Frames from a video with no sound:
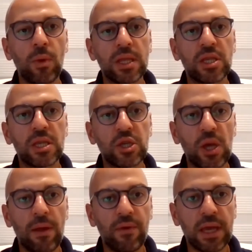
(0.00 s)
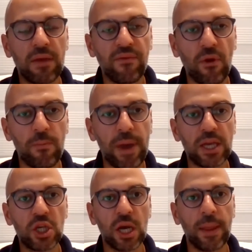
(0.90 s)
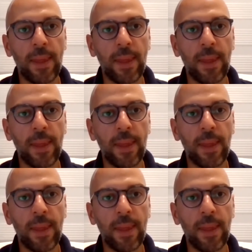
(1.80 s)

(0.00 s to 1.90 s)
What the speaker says: with this generic information.